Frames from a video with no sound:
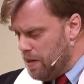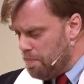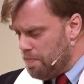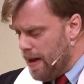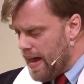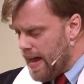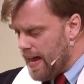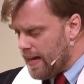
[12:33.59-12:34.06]

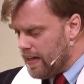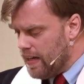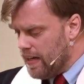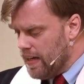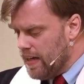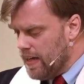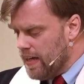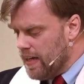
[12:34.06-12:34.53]
back,
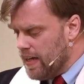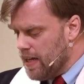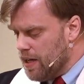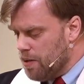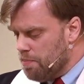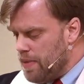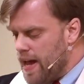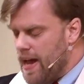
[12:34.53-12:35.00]

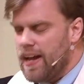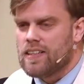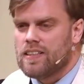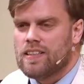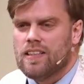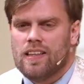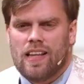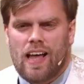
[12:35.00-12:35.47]
back
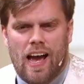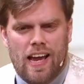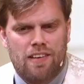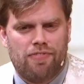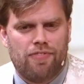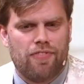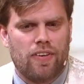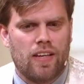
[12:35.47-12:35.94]
to
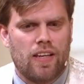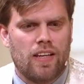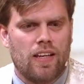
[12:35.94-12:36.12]
life,